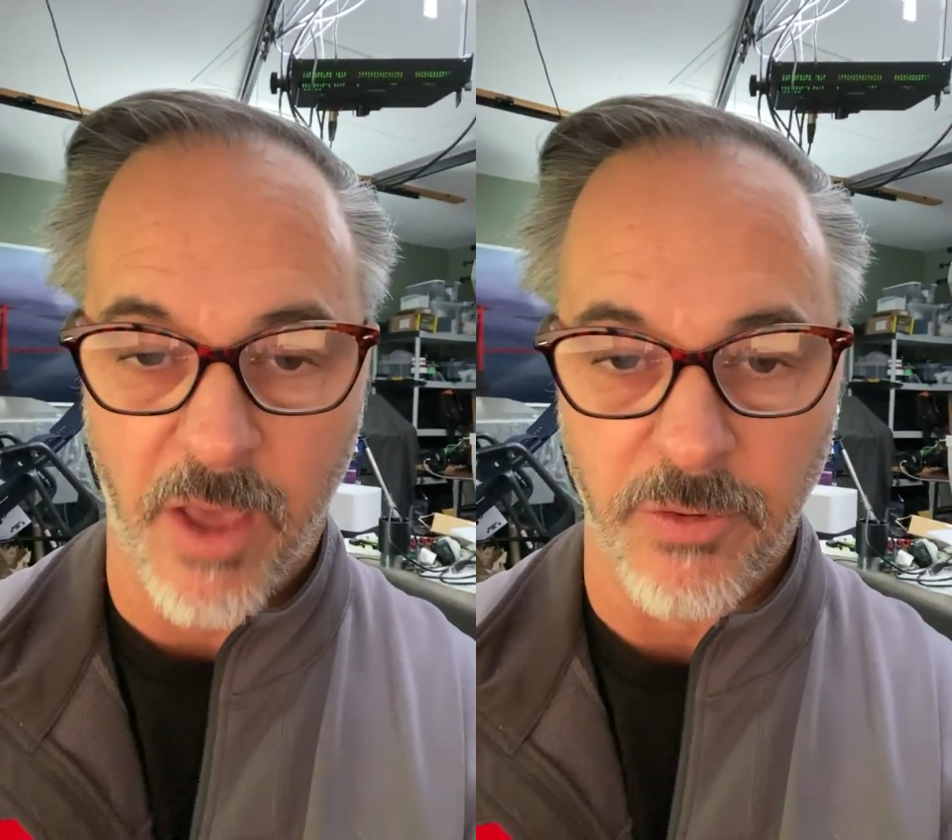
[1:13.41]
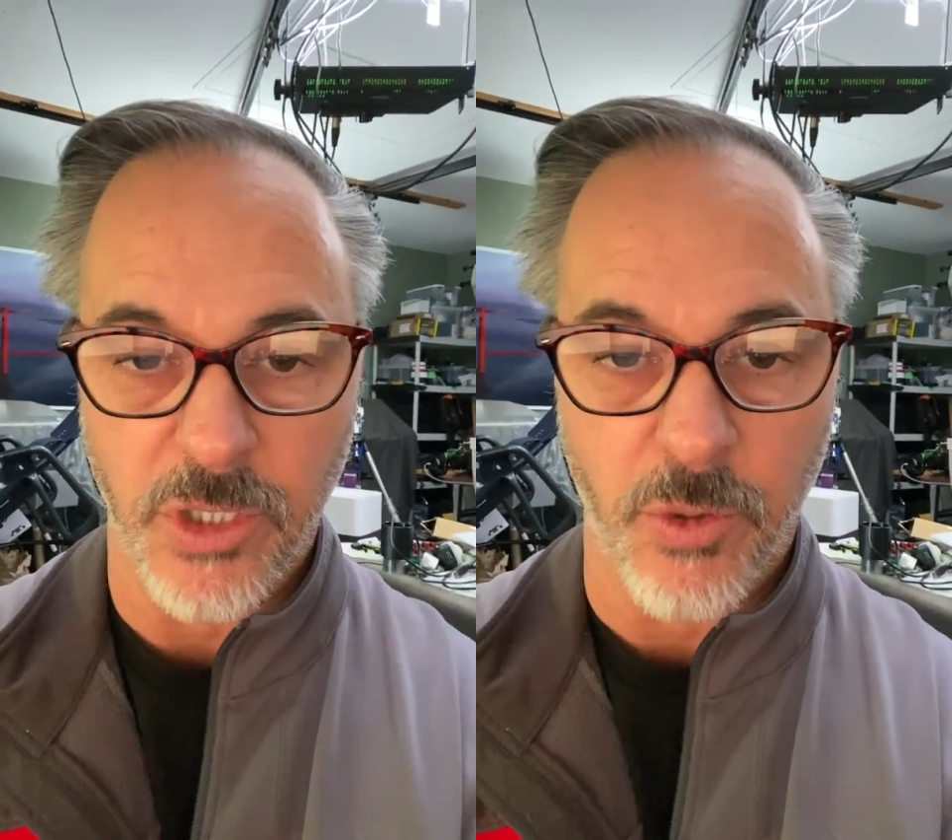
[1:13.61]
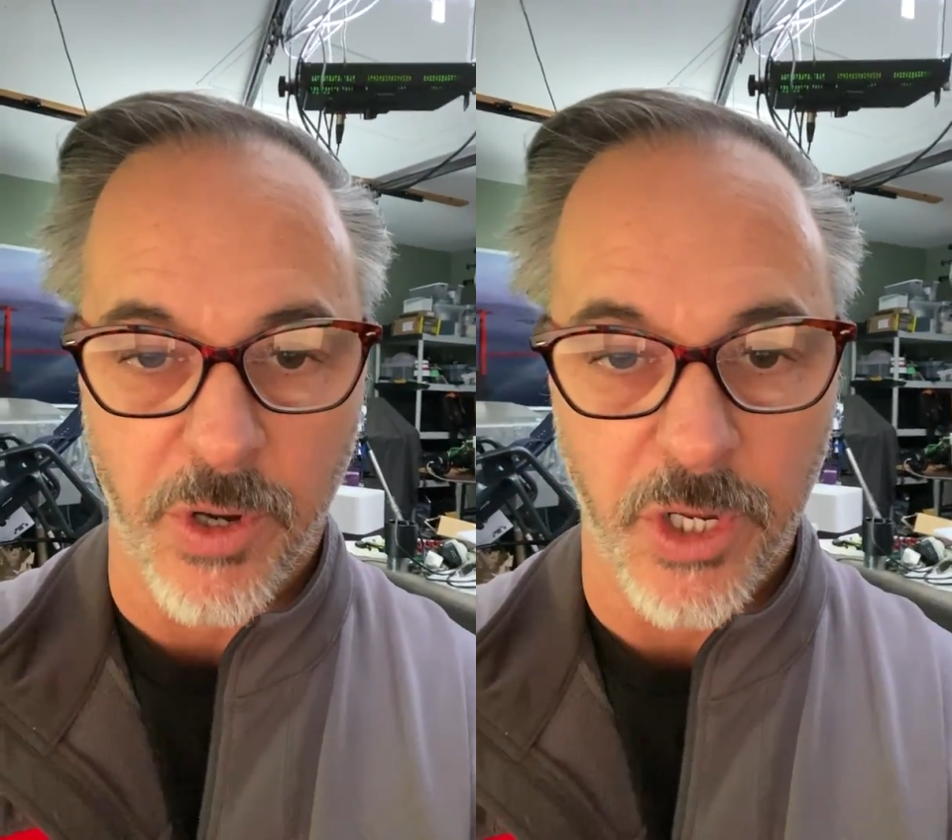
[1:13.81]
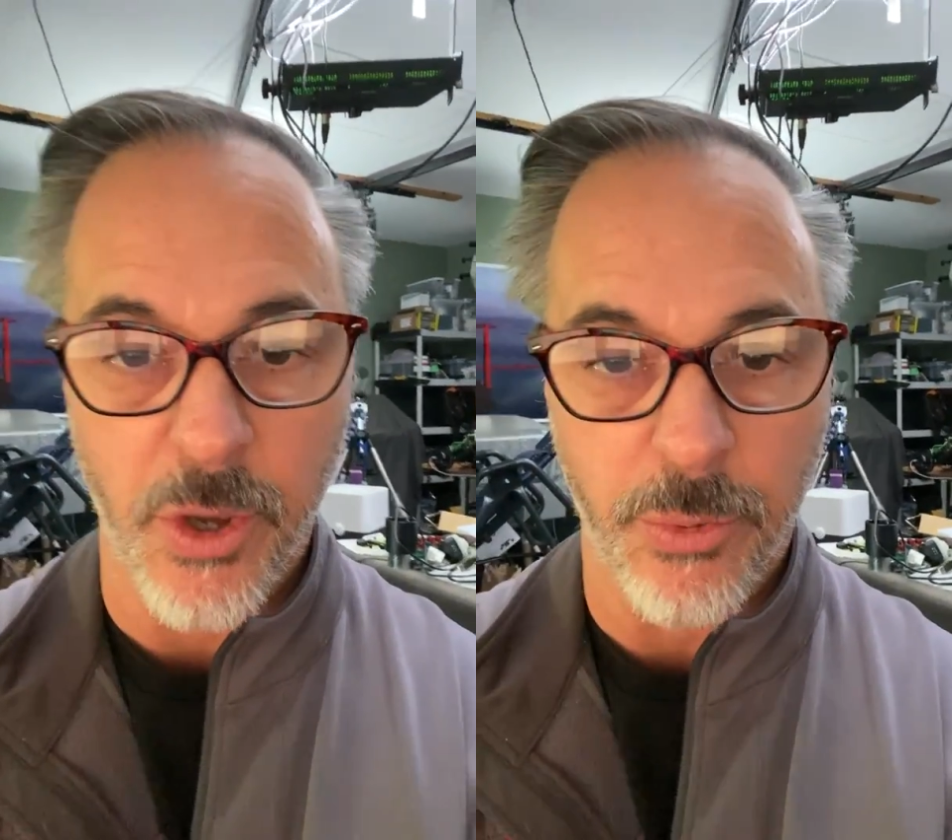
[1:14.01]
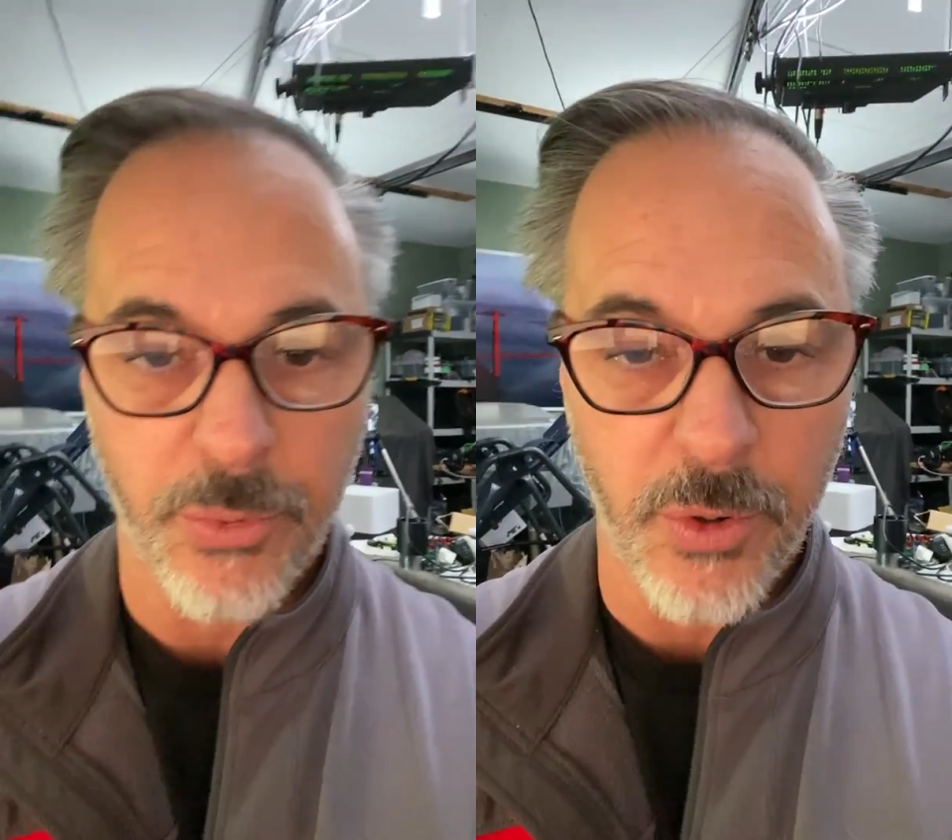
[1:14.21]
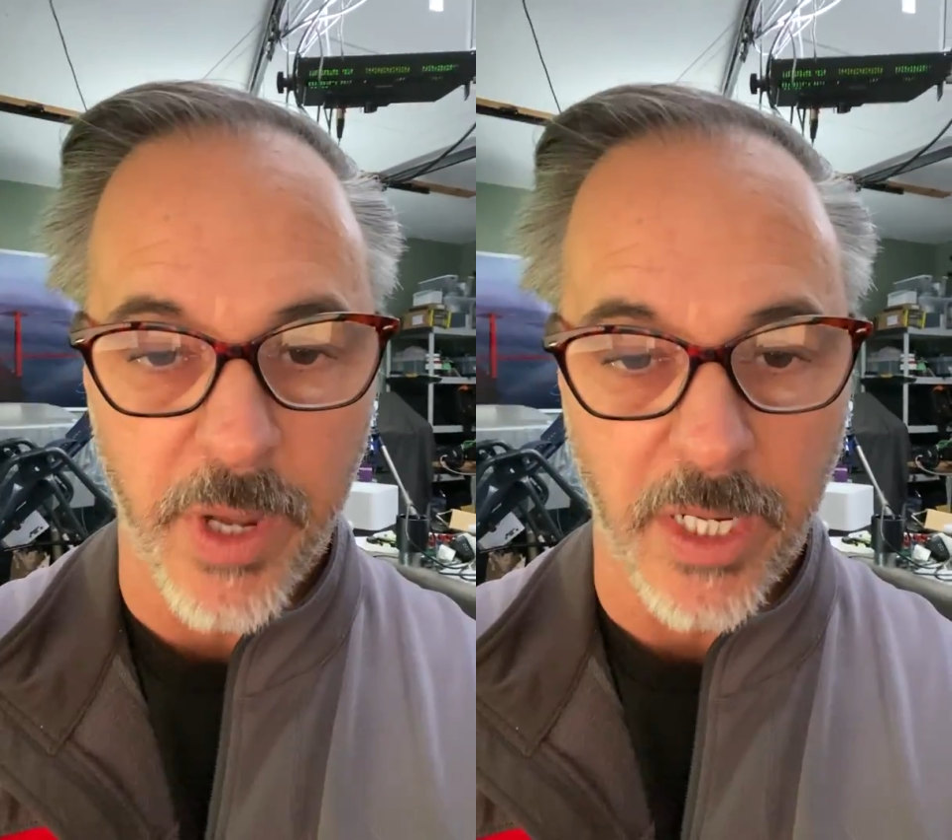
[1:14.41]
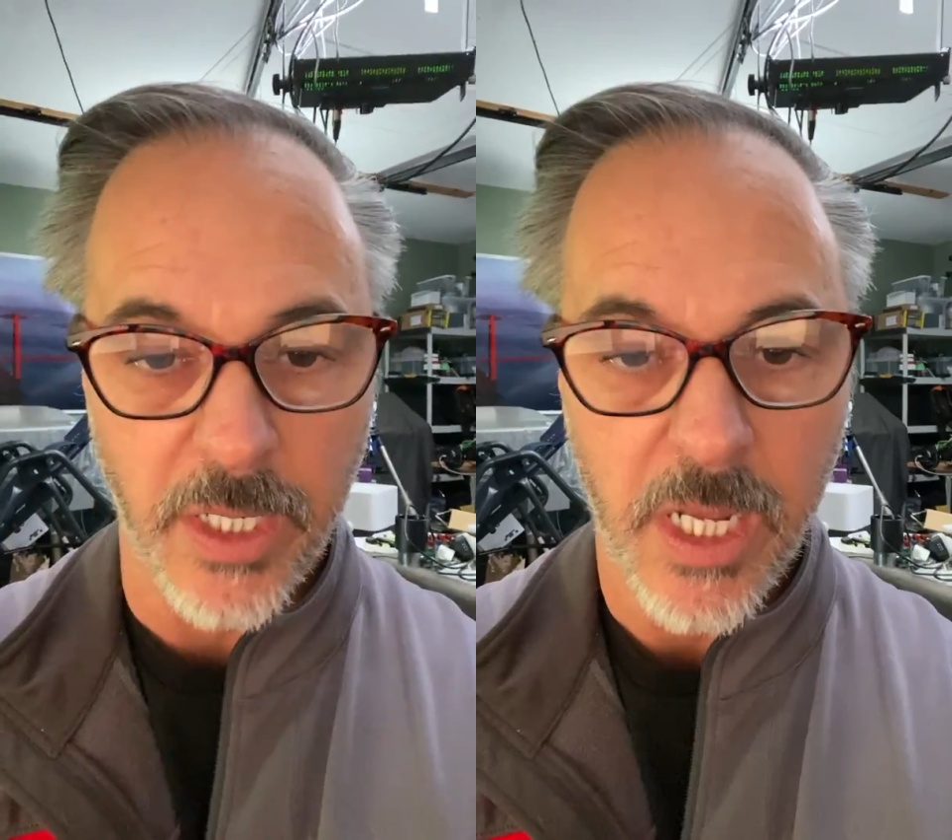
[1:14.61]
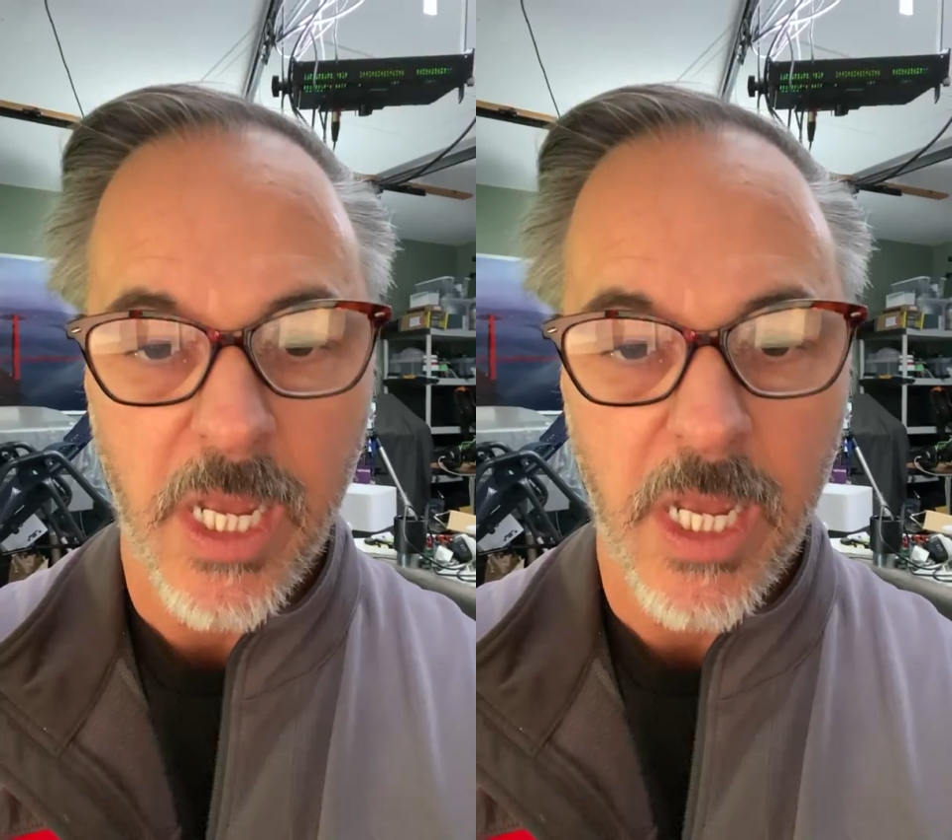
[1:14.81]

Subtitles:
is going to go through it.